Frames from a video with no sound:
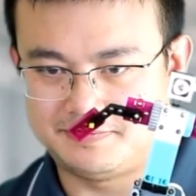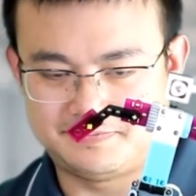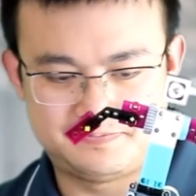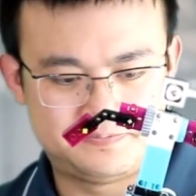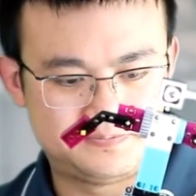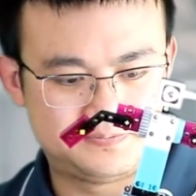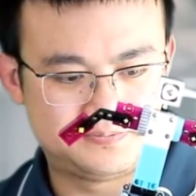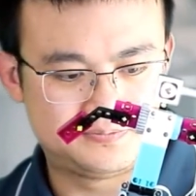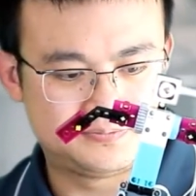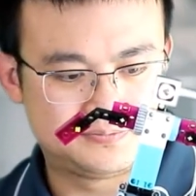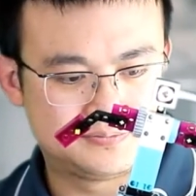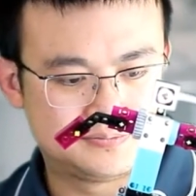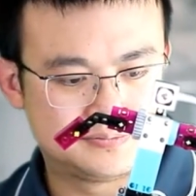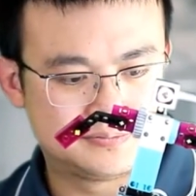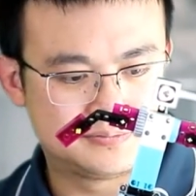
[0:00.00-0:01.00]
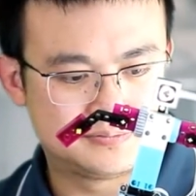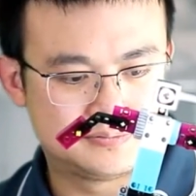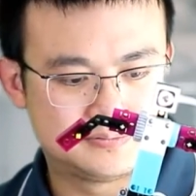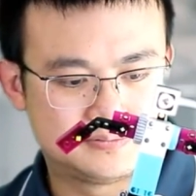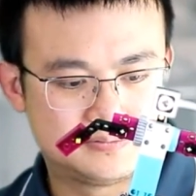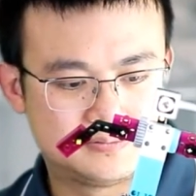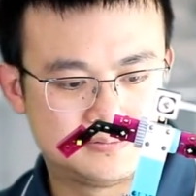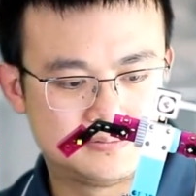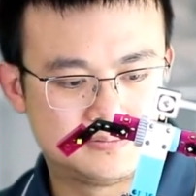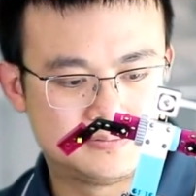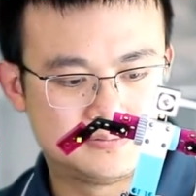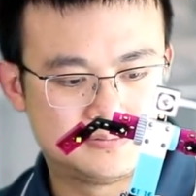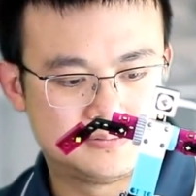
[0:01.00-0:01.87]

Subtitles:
(no one is talking)